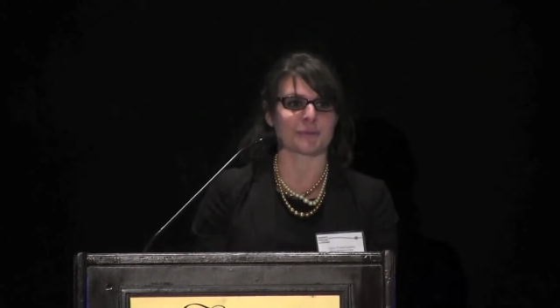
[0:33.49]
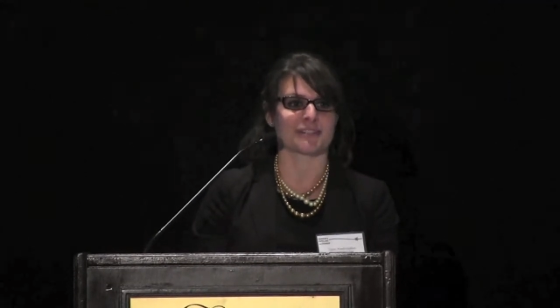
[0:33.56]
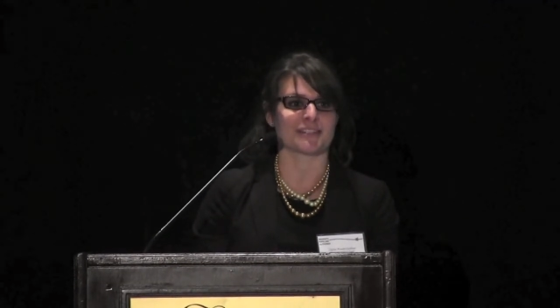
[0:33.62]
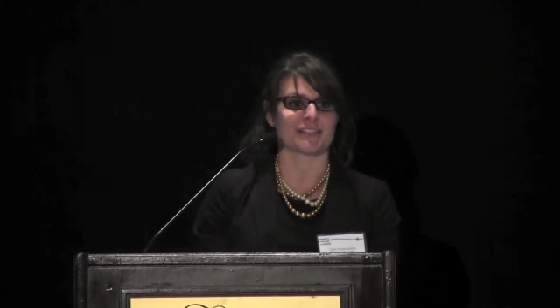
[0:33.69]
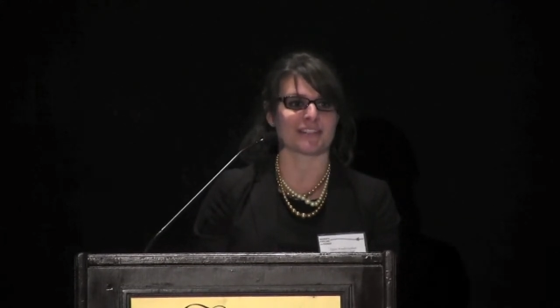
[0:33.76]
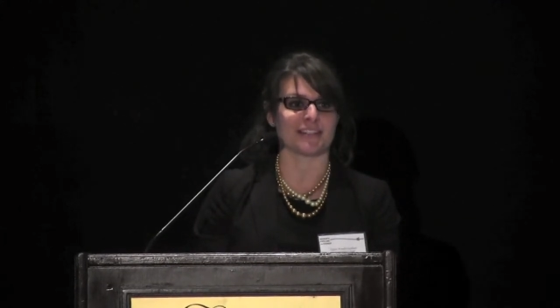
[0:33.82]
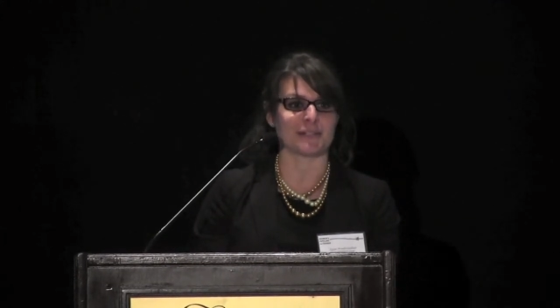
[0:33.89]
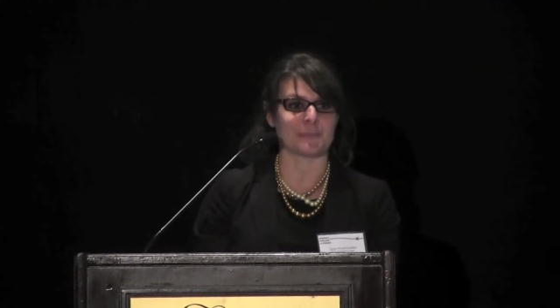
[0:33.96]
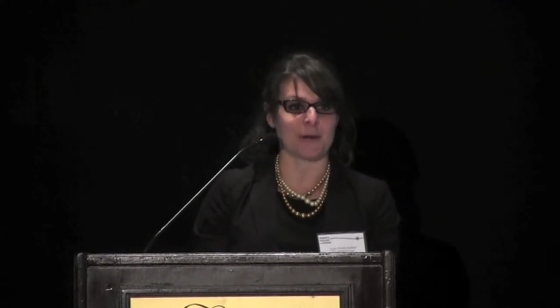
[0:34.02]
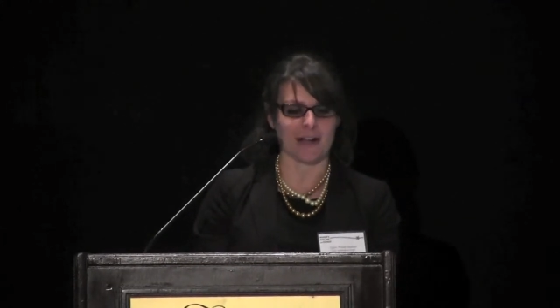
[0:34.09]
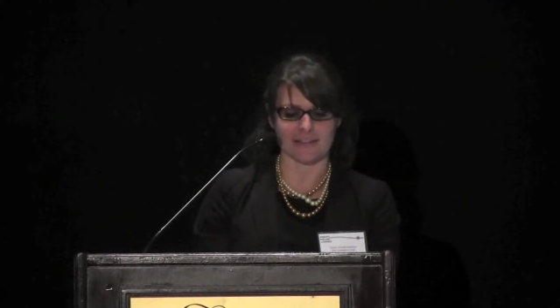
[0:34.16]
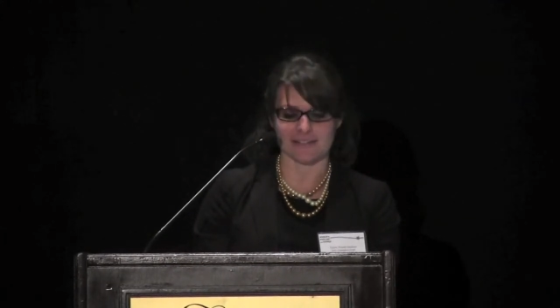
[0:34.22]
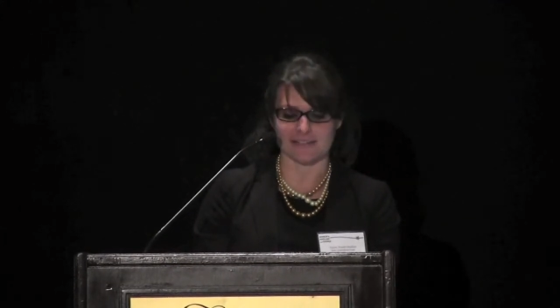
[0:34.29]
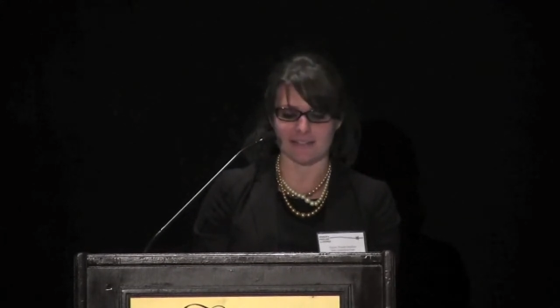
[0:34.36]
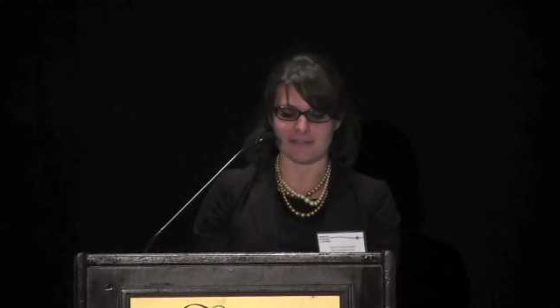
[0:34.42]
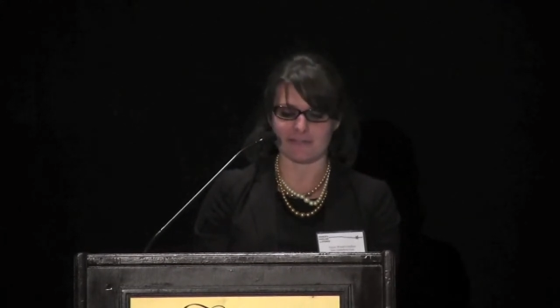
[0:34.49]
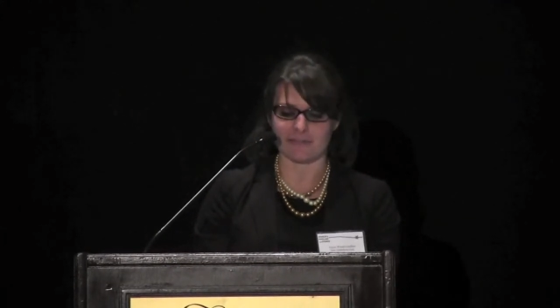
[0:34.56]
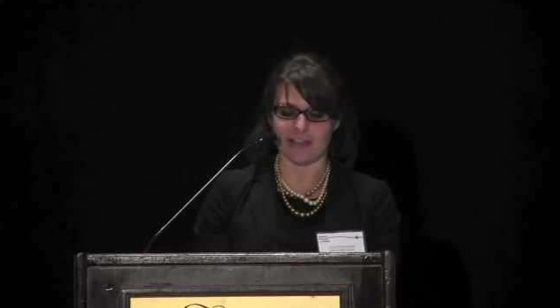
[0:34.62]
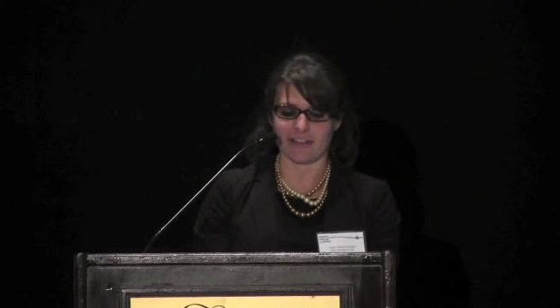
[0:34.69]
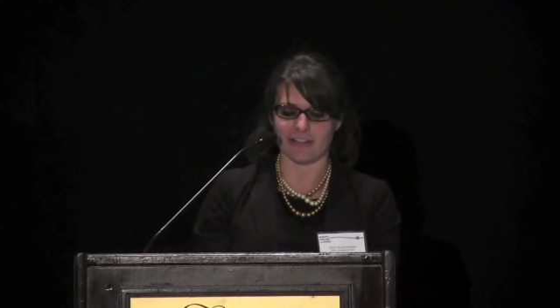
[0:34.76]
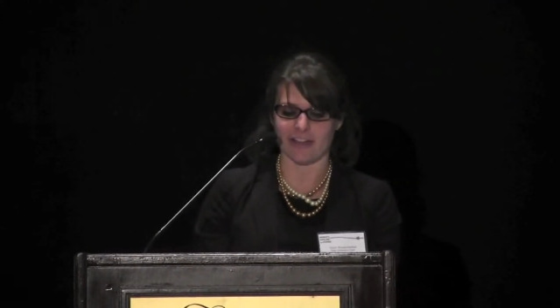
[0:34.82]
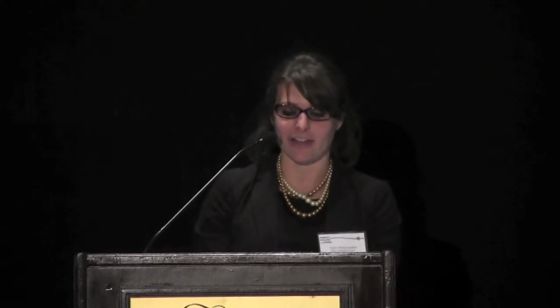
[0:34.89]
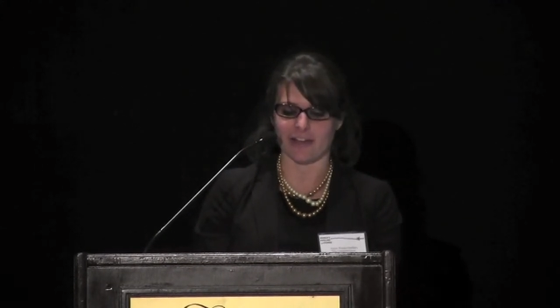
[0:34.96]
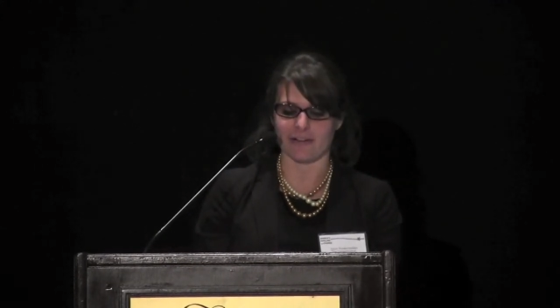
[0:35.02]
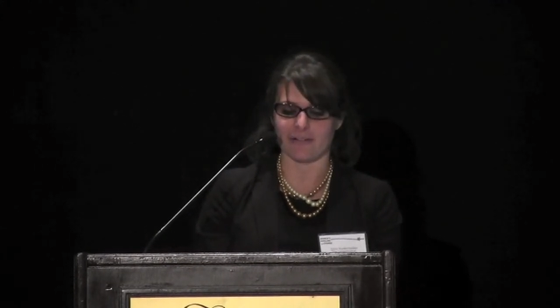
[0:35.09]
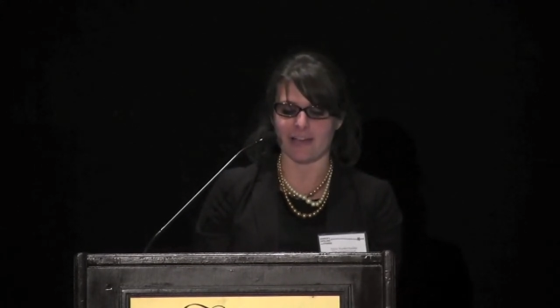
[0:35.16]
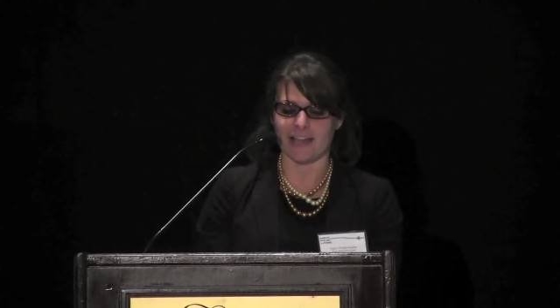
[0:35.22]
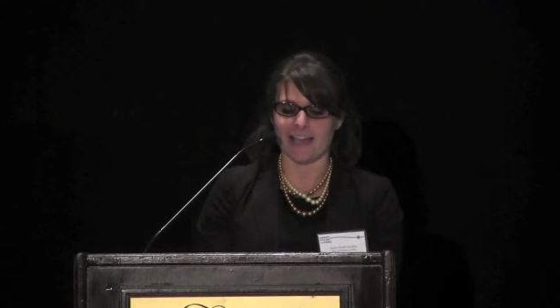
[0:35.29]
was the lead Boston Fellow,